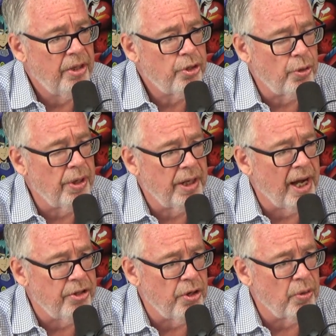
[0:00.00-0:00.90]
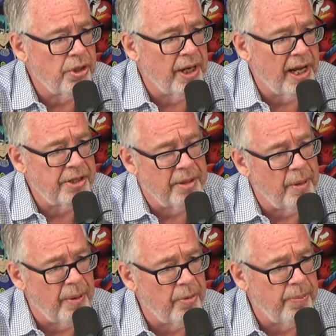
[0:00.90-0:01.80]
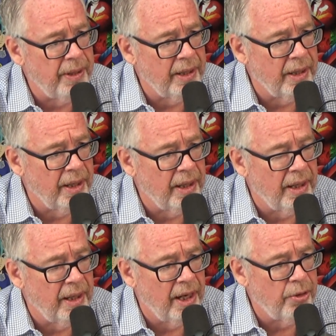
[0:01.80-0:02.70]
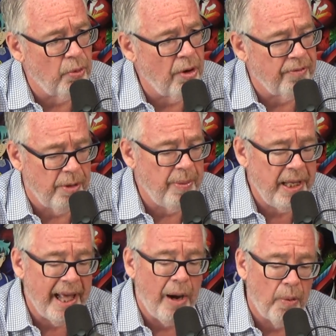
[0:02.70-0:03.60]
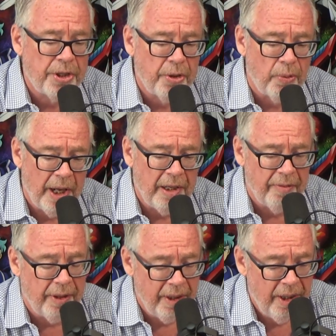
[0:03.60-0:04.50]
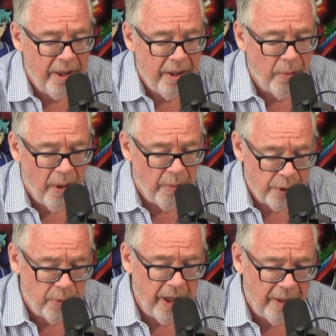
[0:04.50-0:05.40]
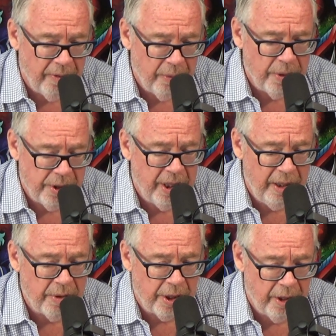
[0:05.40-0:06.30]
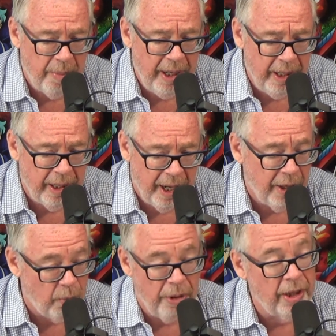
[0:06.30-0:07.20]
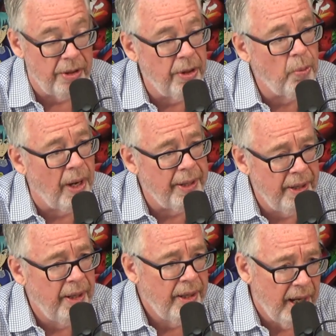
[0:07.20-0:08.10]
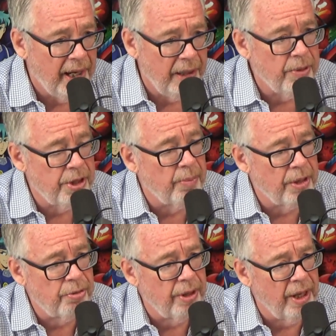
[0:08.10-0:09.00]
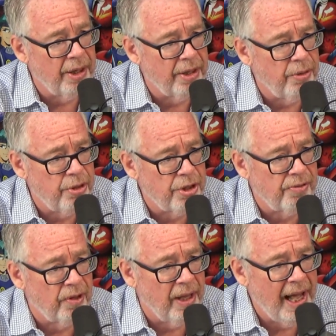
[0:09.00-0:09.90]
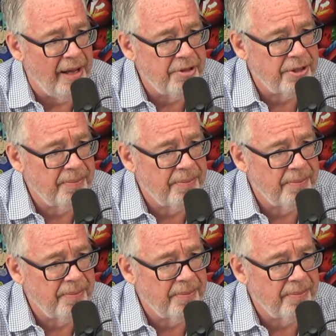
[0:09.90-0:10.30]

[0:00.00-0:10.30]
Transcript: short guy jokes and ask him about being a dwarf. To me, that wasn't relevant. What was relevant was that he was a comedian and a really good one, and he was in Montreal to do Just for Laughs.